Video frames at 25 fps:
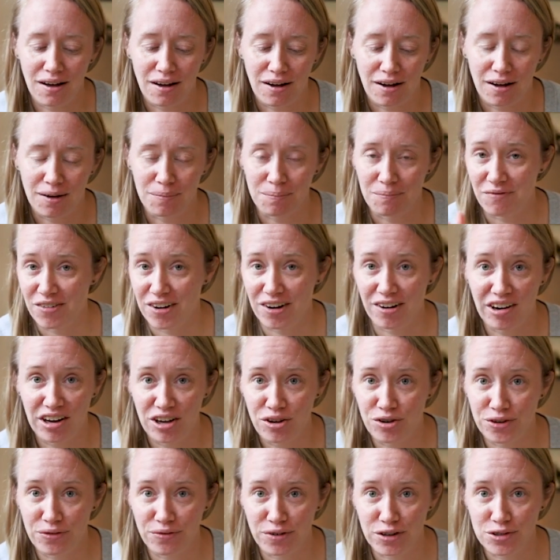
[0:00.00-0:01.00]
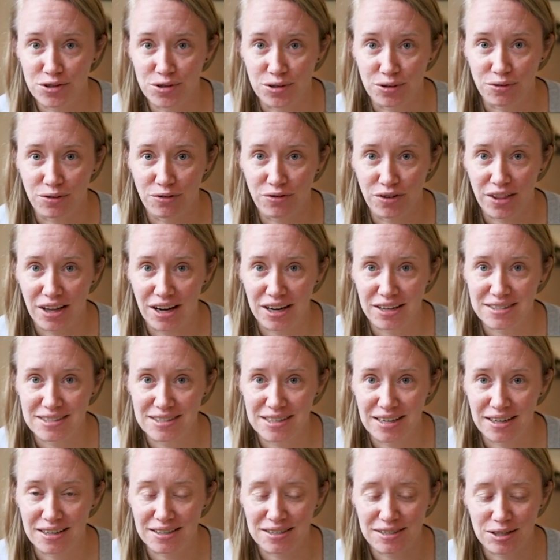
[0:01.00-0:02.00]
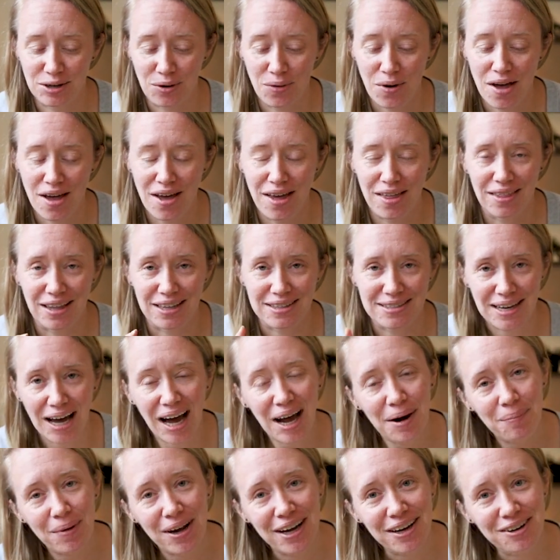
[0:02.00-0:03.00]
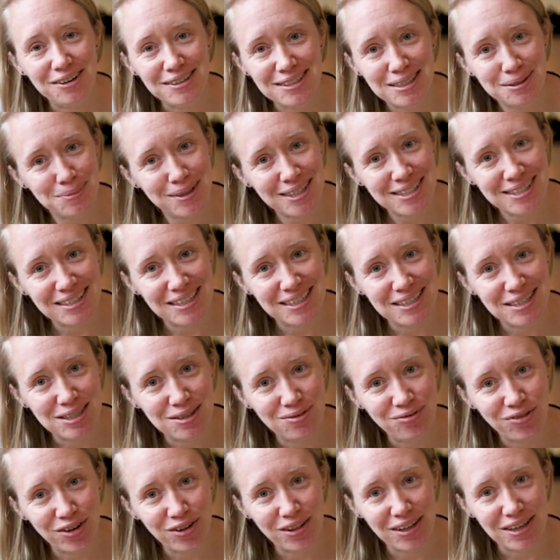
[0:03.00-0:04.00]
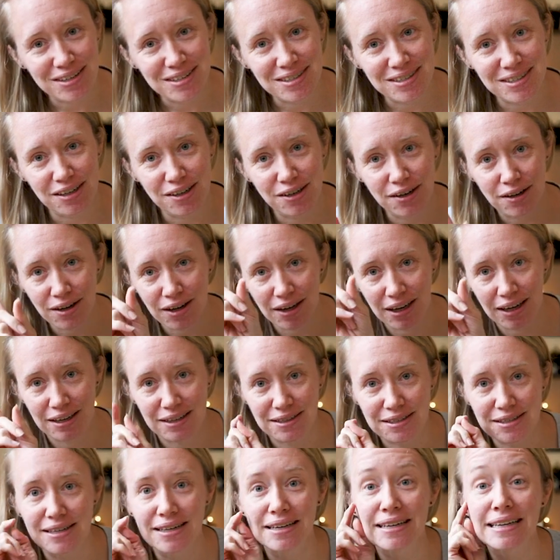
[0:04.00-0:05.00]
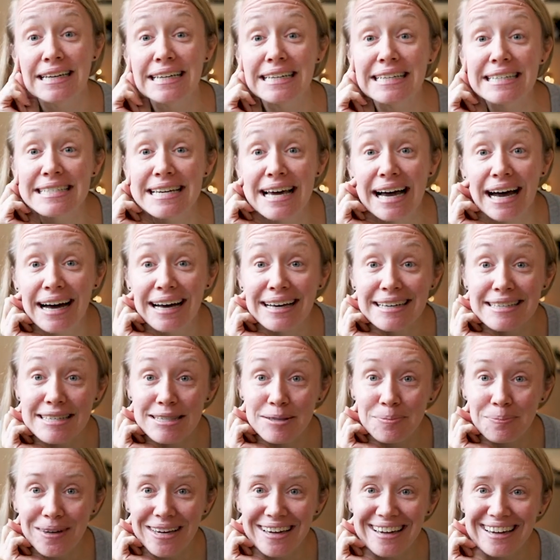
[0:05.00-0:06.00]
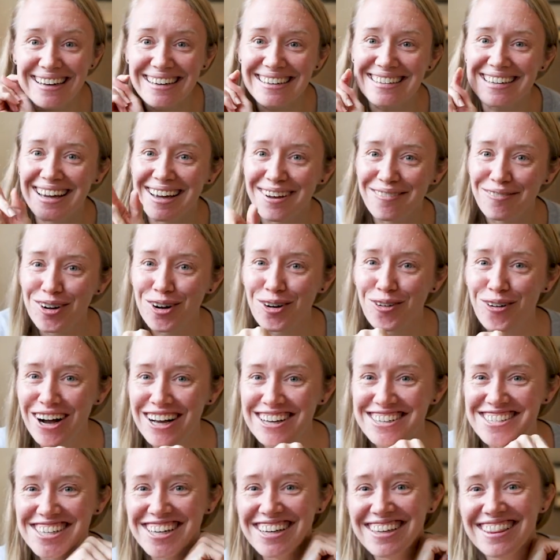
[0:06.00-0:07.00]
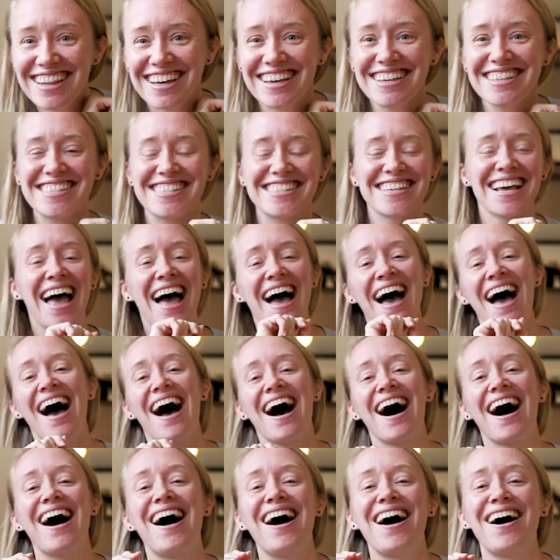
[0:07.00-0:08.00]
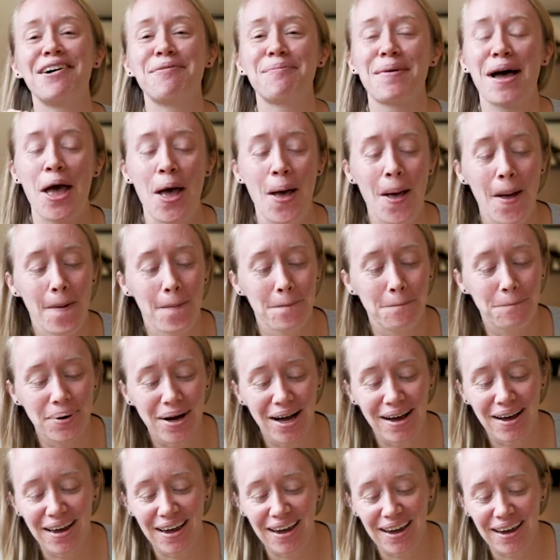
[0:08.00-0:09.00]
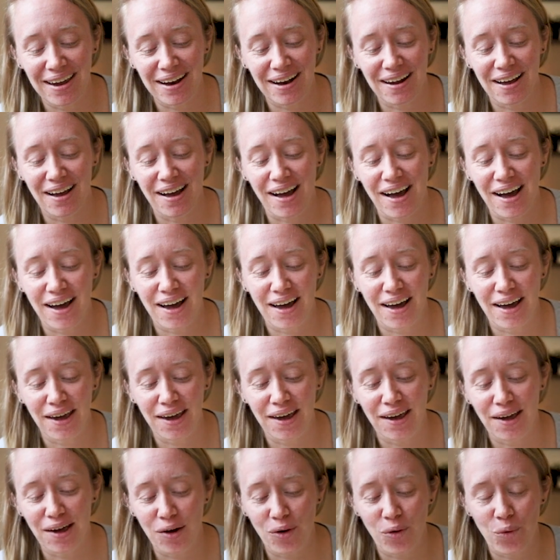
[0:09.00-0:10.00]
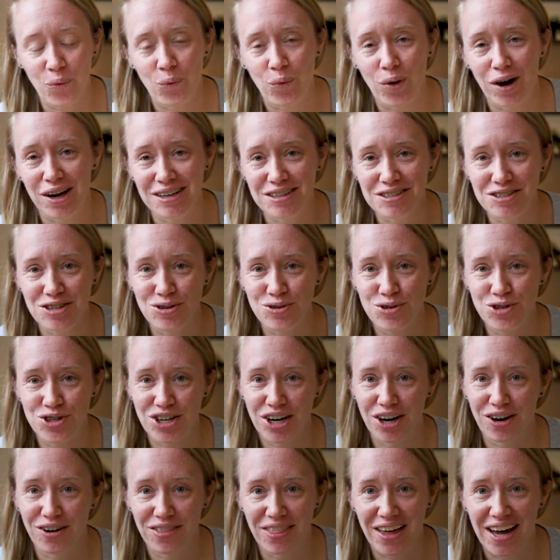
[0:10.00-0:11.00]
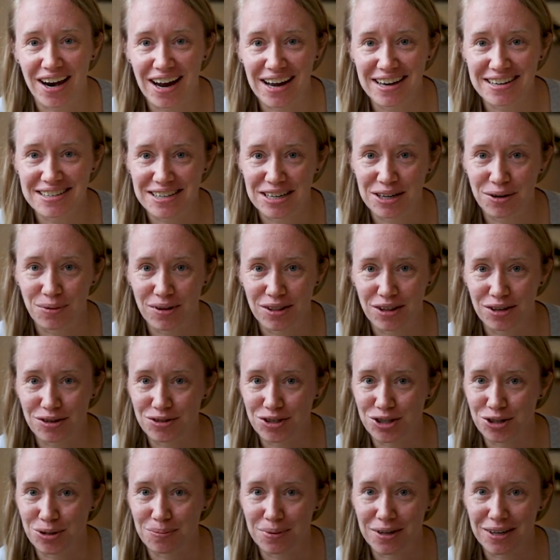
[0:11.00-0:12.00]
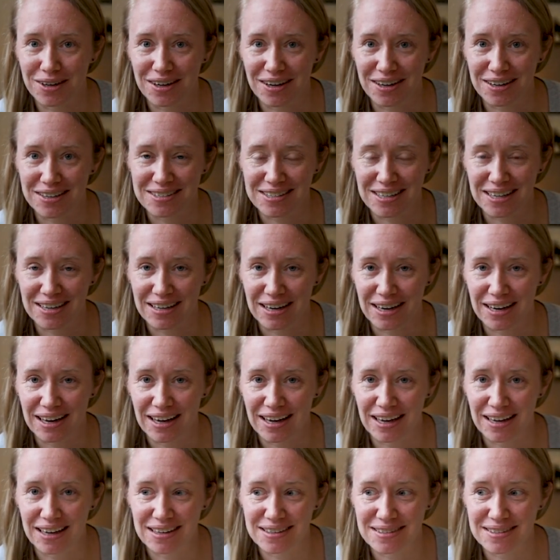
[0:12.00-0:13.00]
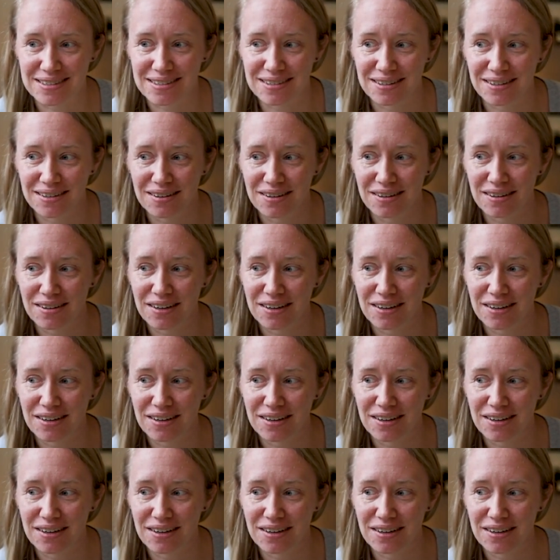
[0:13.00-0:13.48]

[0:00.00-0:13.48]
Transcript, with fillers: Um, very universal for that sake. So that's on my Christmas list for this year. Hint, hint, husband, if you're watching this. Um, but I wanted to share that idea with you too, because it is